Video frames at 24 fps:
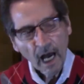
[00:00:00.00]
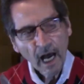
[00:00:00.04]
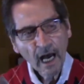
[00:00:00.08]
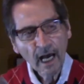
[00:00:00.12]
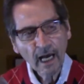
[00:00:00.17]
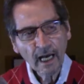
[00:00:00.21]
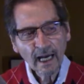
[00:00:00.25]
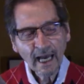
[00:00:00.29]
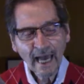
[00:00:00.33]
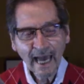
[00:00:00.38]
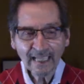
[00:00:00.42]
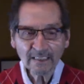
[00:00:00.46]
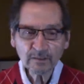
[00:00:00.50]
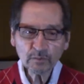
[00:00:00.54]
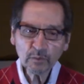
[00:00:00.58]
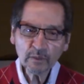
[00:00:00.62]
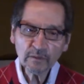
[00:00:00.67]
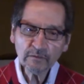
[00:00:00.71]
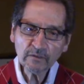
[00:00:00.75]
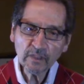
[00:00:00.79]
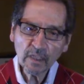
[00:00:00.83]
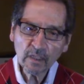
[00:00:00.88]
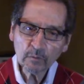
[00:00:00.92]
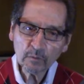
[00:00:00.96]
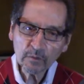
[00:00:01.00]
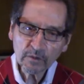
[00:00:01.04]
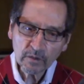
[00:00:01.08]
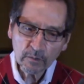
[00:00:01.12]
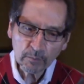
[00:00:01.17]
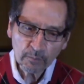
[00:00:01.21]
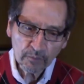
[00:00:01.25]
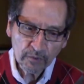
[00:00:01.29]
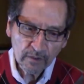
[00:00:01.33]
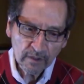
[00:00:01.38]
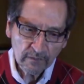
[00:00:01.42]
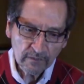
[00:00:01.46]
As we've done with the
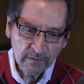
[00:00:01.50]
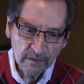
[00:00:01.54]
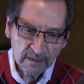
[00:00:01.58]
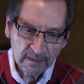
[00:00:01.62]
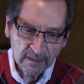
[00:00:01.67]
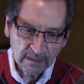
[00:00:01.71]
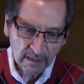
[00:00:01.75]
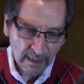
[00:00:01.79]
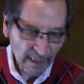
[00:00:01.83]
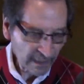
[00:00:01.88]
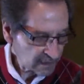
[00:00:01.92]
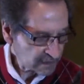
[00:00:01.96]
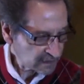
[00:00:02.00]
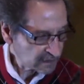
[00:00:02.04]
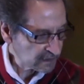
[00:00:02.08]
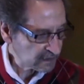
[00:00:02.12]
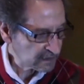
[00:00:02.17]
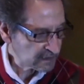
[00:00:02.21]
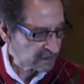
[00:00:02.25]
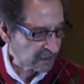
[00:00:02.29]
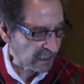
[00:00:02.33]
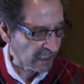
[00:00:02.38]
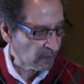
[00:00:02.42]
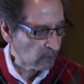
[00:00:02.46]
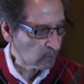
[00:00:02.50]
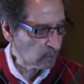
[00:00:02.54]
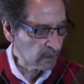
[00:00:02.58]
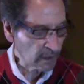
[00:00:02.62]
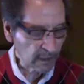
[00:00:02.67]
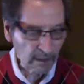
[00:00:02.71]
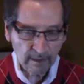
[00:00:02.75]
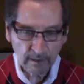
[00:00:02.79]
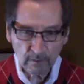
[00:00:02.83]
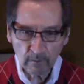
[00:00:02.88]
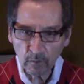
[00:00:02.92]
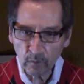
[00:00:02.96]
previous lessons now, what
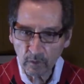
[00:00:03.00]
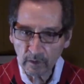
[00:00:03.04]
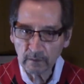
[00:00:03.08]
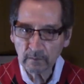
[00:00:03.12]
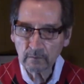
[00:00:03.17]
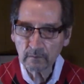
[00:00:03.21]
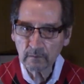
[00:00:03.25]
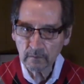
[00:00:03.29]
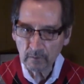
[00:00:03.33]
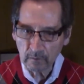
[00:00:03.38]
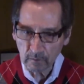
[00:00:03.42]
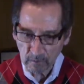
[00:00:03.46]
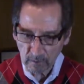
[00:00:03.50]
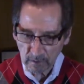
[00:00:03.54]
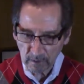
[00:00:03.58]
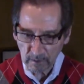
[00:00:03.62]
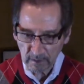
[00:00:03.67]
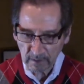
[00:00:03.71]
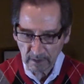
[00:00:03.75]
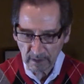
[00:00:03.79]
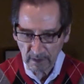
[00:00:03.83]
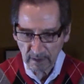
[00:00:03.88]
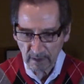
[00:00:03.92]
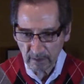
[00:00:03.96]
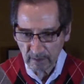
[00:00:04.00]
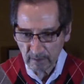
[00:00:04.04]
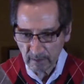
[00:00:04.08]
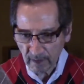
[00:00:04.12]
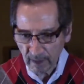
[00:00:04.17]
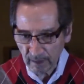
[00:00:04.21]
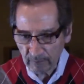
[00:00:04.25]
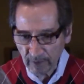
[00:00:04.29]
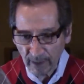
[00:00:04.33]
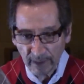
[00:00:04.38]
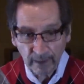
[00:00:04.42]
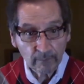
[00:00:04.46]

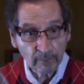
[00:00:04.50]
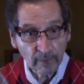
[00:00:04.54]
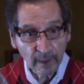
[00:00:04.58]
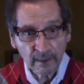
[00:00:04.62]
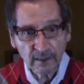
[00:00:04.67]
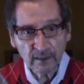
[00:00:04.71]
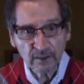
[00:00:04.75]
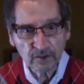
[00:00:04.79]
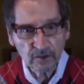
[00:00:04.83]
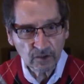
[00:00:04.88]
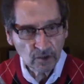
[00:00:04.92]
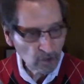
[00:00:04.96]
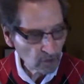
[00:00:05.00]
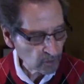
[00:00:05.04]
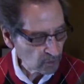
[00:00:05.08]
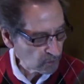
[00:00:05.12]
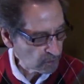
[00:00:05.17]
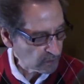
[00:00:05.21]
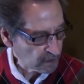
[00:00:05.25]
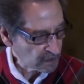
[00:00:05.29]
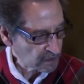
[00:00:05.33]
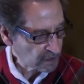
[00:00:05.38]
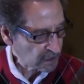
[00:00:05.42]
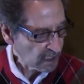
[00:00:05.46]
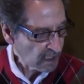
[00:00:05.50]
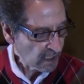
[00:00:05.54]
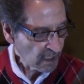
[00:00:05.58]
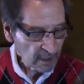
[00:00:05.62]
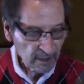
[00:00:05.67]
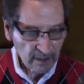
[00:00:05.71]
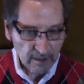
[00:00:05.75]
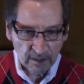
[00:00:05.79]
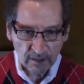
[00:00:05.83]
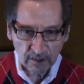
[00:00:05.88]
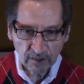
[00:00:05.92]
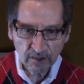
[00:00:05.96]
I recommend to do is
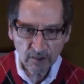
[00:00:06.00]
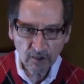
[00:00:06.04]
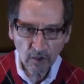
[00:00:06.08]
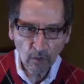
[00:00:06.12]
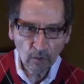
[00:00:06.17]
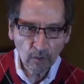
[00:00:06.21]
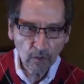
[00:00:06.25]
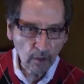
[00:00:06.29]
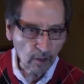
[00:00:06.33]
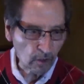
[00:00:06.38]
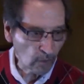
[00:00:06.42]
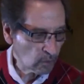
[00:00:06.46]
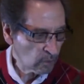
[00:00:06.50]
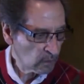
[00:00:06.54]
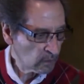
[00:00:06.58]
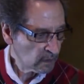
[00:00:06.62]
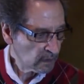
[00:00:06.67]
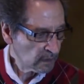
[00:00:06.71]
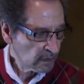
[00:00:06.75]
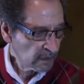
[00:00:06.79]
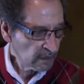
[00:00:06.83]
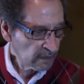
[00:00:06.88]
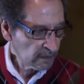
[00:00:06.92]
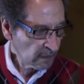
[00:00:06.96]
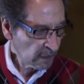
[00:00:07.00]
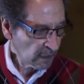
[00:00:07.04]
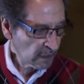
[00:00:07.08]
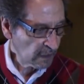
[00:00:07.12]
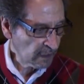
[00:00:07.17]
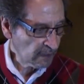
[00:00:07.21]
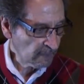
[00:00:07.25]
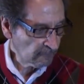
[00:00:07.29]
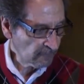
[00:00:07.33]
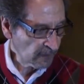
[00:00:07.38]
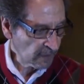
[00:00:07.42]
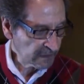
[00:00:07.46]
a solo
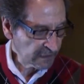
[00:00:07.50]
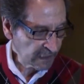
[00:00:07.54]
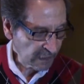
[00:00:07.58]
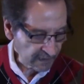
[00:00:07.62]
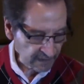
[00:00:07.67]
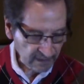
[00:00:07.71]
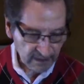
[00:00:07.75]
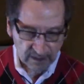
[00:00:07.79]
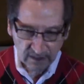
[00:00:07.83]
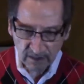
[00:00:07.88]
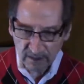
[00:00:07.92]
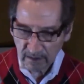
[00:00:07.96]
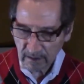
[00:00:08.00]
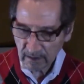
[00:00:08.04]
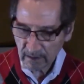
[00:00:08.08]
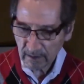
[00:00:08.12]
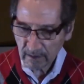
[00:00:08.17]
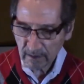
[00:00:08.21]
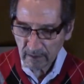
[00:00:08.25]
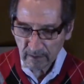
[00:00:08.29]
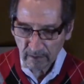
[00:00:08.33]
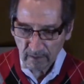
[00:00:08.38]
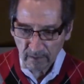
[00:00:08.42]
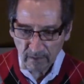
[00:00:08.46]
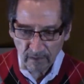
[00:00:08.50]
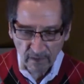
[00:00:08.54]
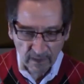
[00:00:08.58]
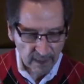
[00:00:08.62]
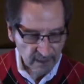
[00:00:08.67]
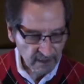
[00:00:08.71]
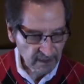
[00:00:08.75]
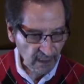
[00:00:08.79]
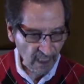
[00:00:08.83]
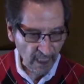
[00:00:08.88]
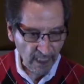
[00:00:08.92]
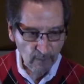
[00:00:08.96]
against
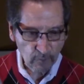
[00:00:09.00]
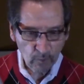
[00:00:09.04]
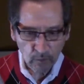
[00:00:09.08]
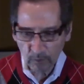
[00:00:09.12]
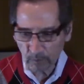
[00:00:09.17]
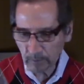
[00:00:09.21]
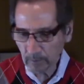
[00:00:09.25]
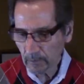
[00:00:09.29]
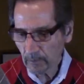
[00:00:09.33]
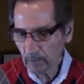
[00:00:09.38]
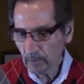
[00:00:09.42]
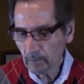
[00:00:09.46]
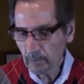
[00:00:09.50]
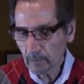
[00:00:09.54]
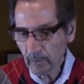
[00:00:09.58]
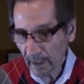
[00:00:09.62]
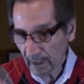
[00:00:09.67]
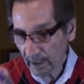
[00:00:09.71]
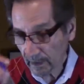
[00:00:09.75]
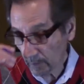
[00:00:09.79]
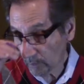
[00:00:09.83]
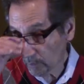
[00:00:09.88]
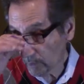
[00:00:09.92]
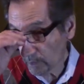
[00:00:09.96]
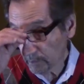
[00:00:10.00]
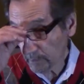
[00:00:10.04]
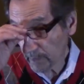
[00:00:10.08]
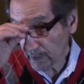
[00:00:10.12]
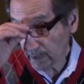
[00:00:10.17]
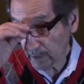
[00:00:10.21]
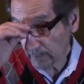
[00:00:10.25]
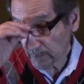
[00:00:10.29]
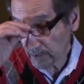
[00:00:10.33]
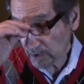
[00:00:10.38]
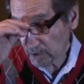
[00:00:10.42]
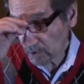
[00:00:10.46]
this. We'll make
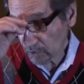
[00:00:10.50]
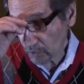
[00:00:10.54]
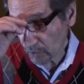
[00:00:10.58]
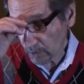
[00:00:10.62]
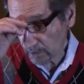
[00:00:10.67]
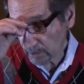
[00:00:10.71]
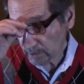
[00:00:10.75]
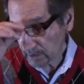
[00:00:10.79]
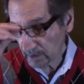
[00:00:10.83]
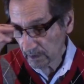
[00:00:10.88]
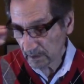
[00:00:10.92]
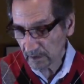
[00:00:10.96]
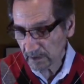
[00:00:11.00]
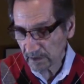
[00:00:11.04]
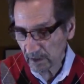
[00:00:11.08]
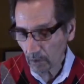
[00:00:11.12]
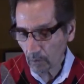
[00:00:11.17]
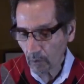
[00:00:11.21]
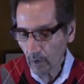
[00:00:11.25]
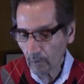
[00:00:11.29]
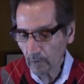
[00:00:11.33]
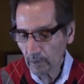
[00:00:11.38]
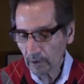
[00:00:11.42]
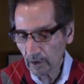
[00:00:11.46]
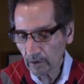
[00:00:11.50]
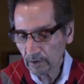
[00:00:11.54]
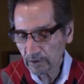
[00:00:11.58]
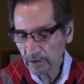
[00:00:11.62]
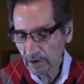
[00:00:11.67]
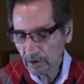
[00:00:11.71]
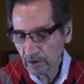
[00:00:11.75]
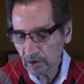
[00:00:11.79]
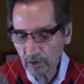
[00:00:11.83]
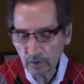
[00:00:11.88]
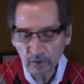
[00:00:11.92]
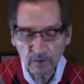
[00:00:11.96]
up a song. So what we're going
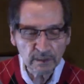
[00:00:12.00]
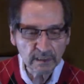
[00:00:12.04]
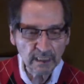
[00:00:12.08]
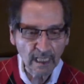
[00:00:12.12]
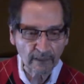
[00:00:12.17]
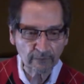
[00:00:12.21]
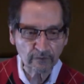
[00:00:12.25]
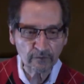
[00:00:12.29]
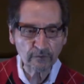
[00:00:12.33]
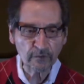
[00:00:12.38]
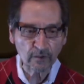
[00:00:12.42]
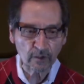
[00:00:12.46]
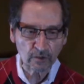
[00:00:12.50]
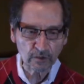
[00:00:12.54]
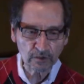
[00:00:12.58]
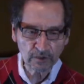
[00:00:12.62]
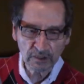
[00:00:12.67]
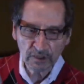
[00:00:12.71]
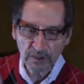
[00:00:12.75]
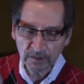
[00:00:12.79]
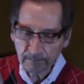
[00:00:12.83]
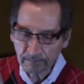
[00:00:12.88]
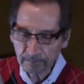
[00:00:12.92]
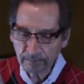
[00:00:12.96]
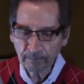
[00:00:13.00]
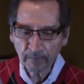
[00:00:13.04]
to do is have a verse